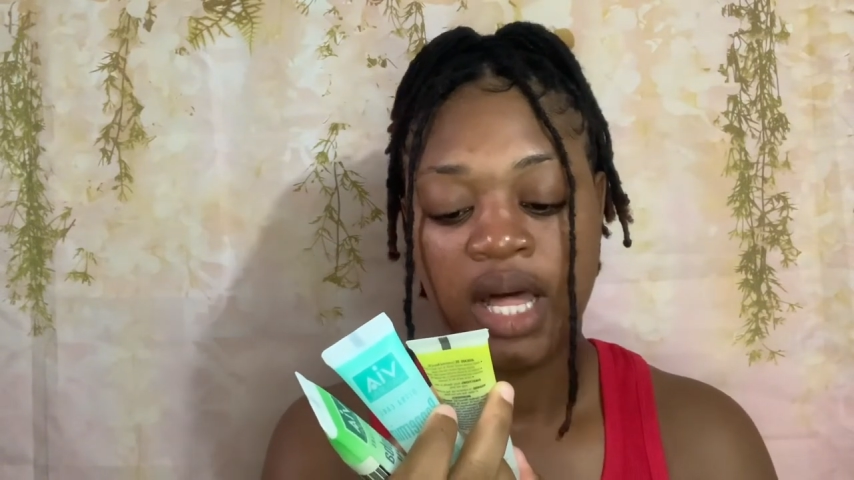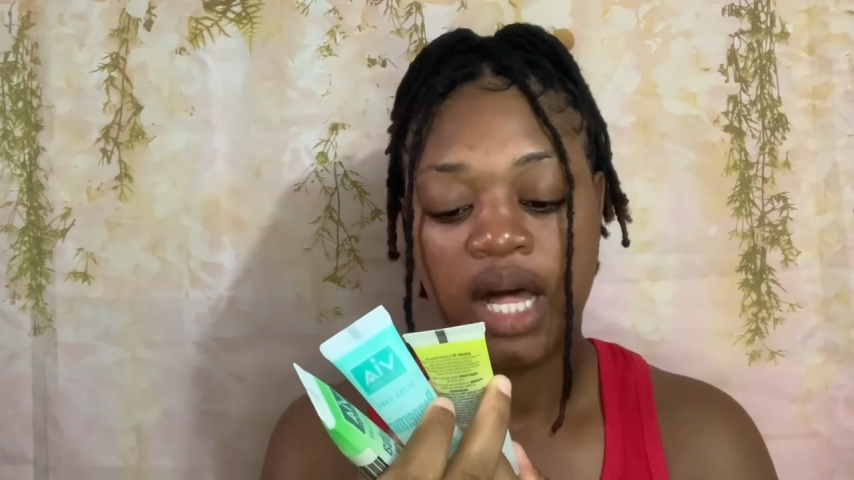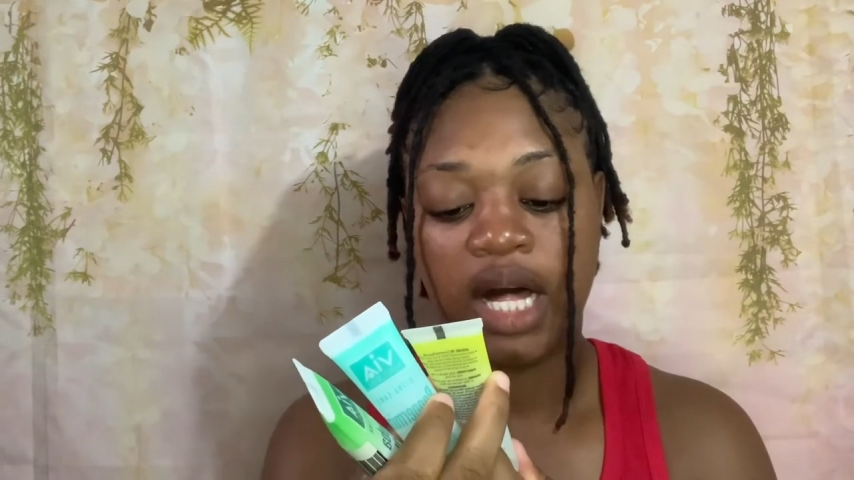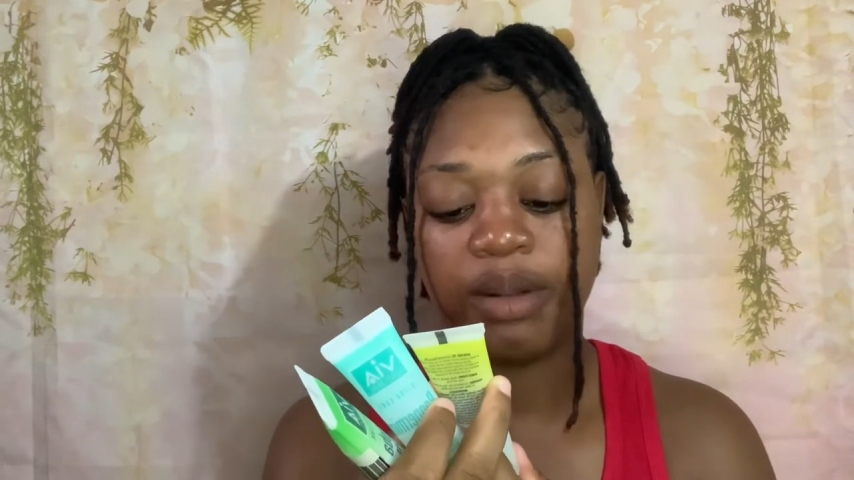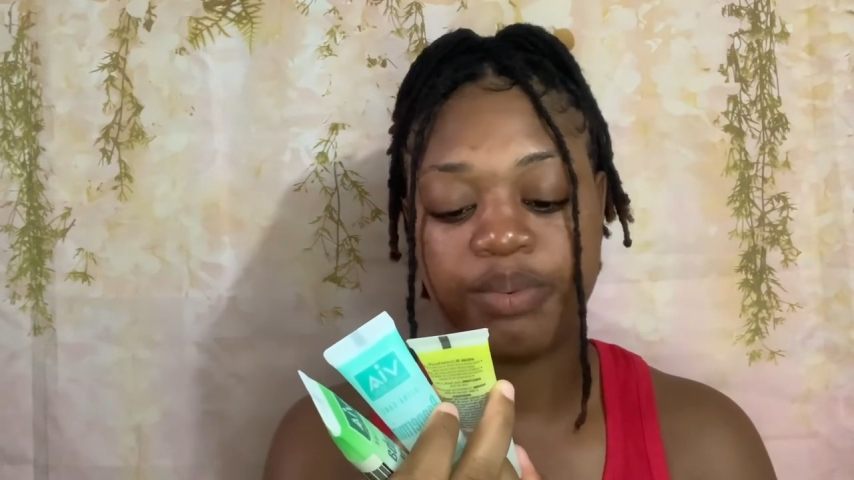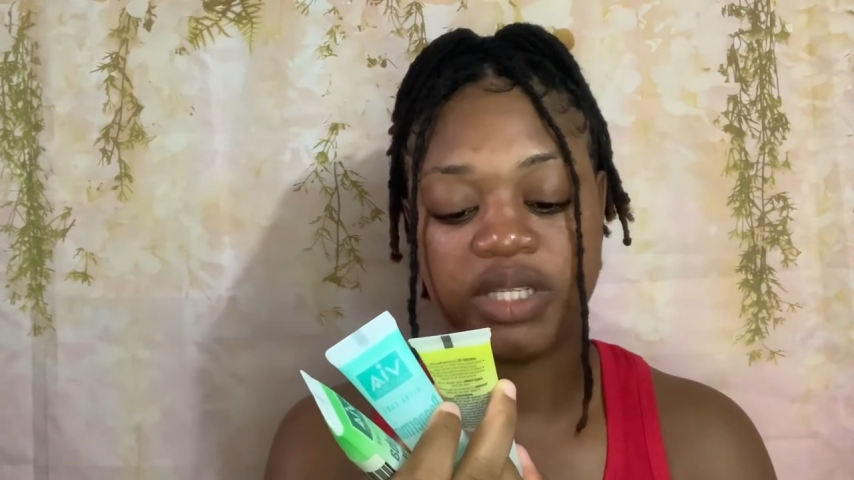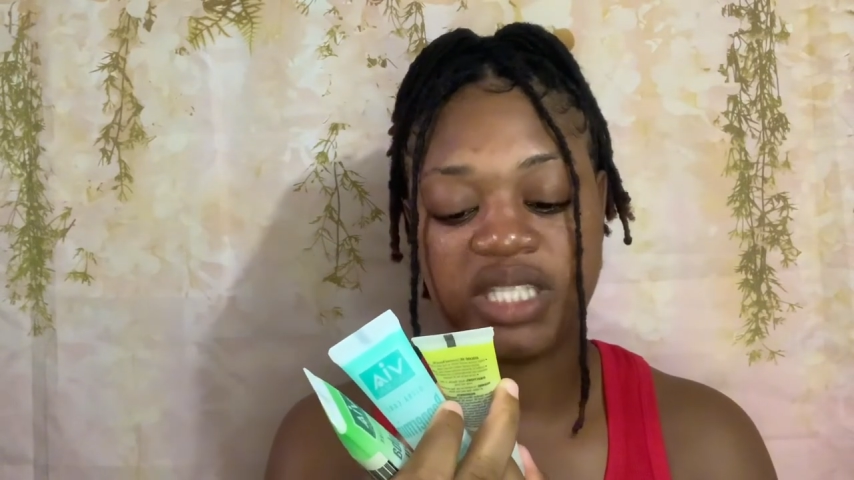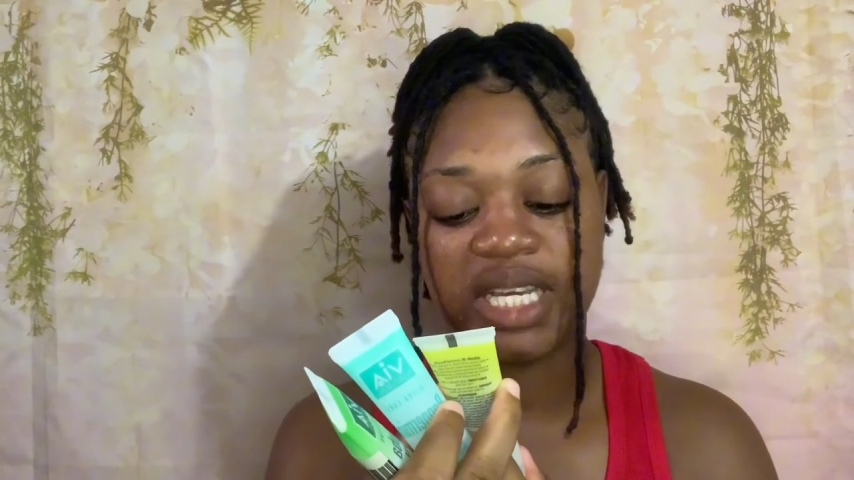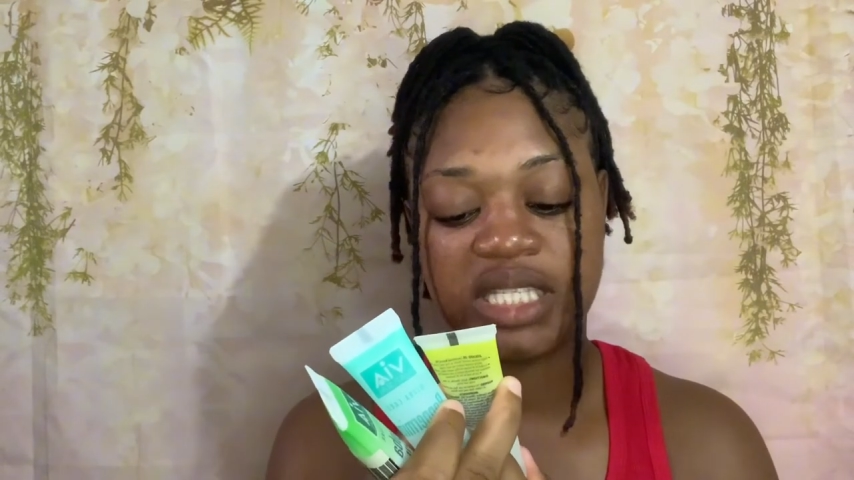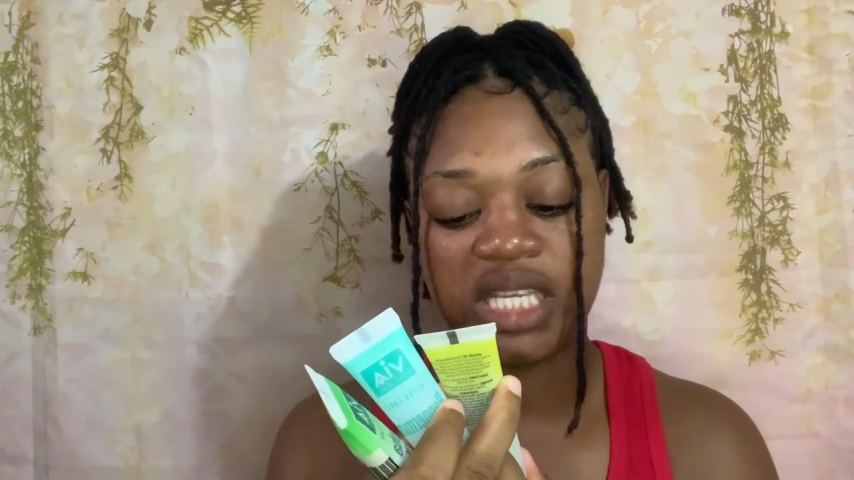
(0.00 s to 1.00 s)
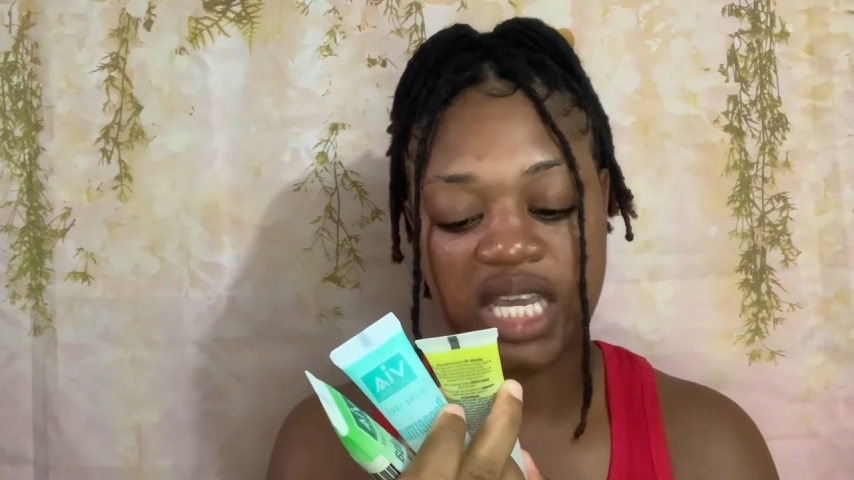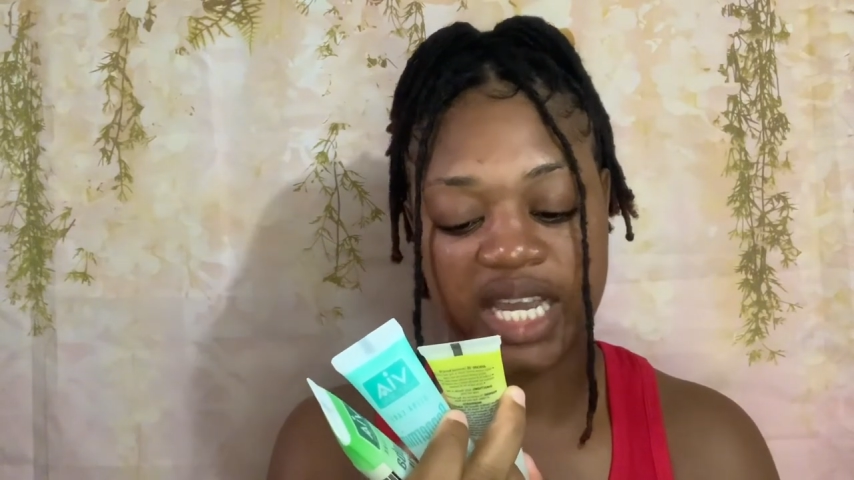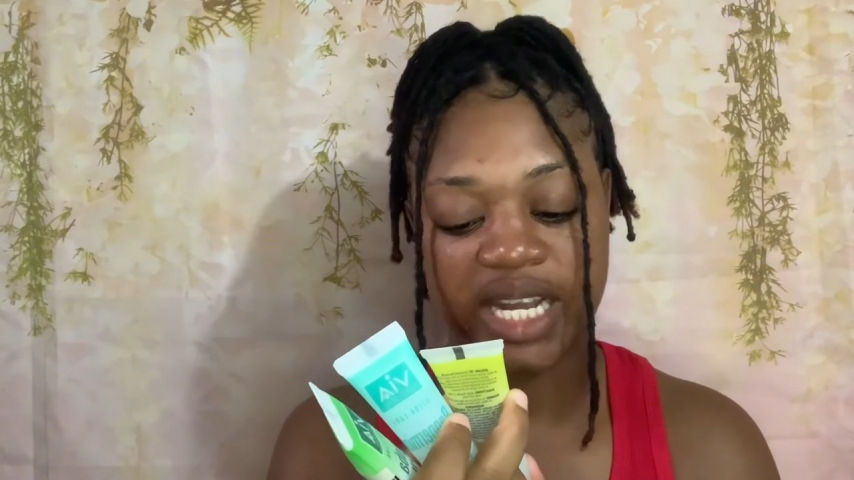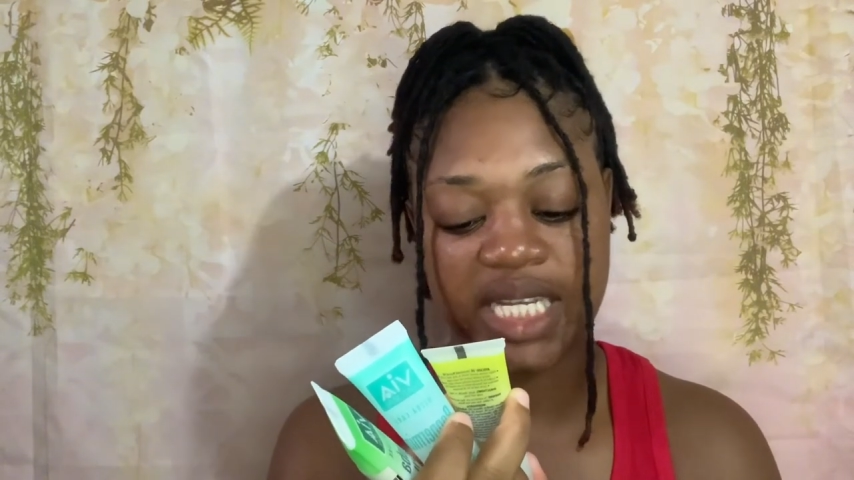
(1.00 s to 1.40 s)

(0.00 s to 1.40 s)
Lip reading: help protect hair,